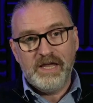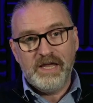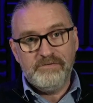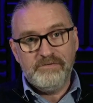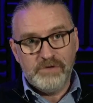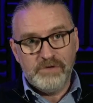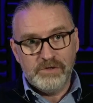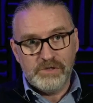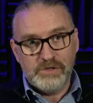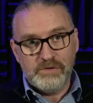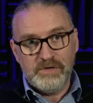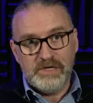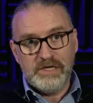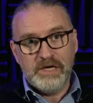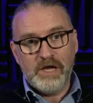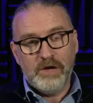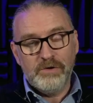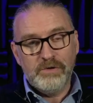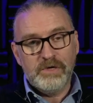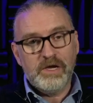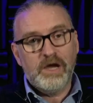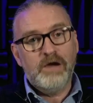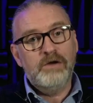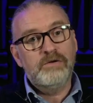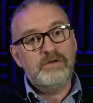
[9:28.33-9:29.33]
If you're doing
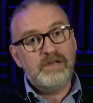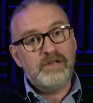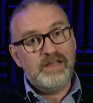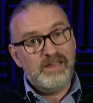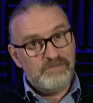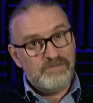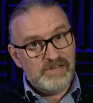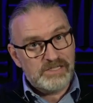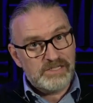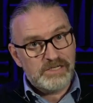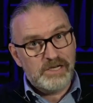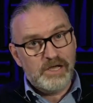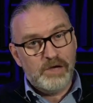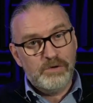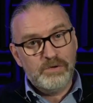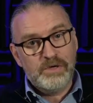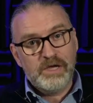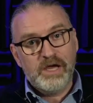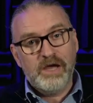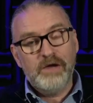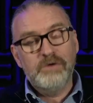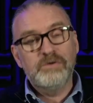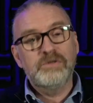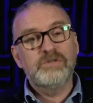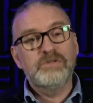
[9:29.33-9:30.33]
no code, if it's low
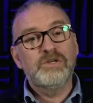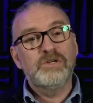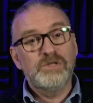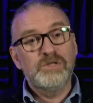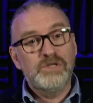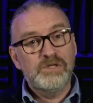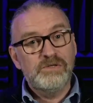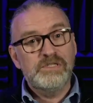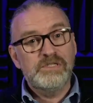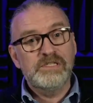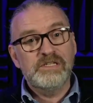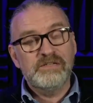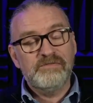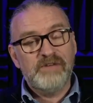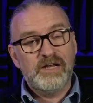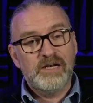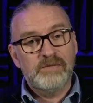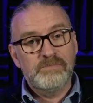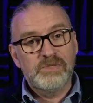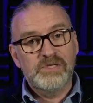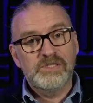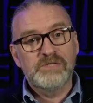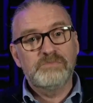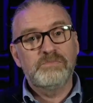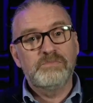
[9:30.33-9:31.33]
code, you're using
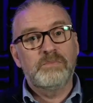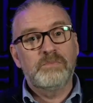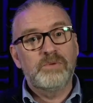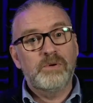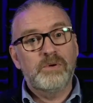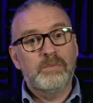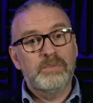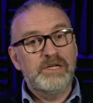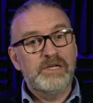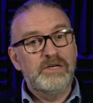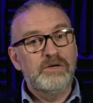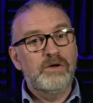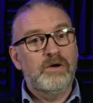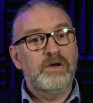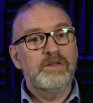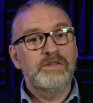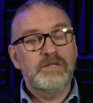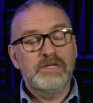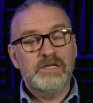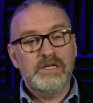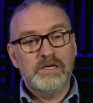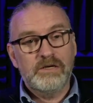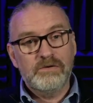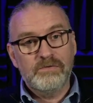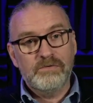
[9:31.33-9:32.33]
developers, but probably not at
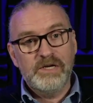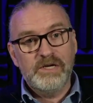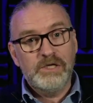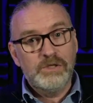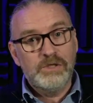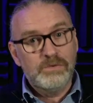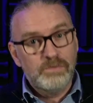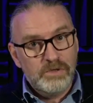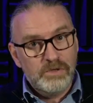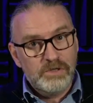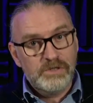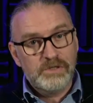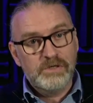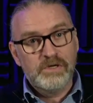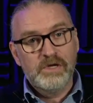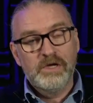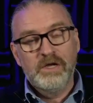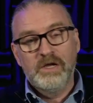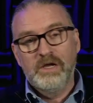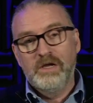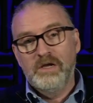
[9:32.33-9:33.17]
the degree you would